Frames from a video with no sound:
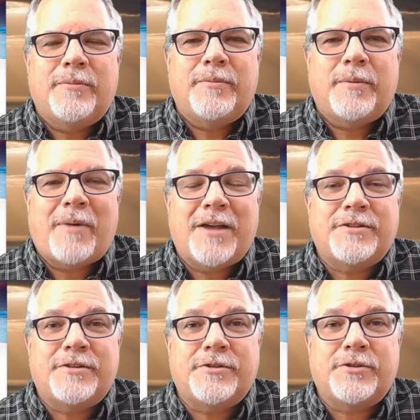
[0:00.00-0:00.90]
a
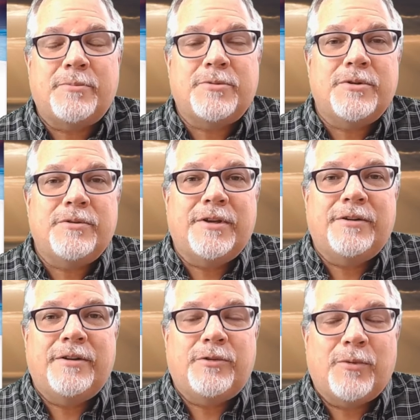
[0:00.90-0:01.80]
passage of Scripture that
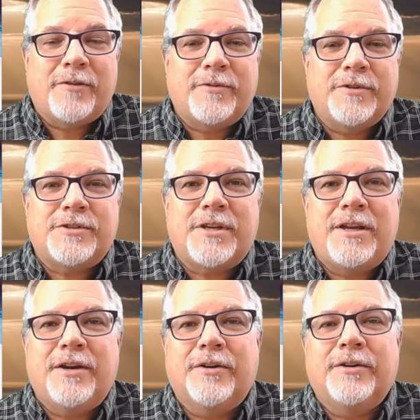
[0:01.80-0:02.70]
is referenced
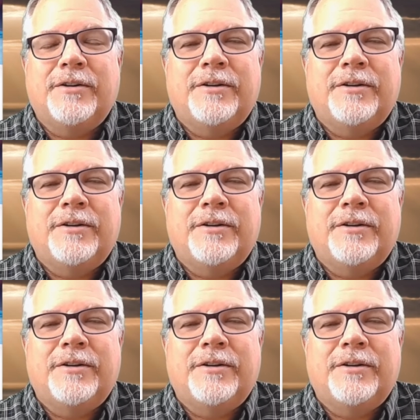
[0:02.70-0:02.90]
here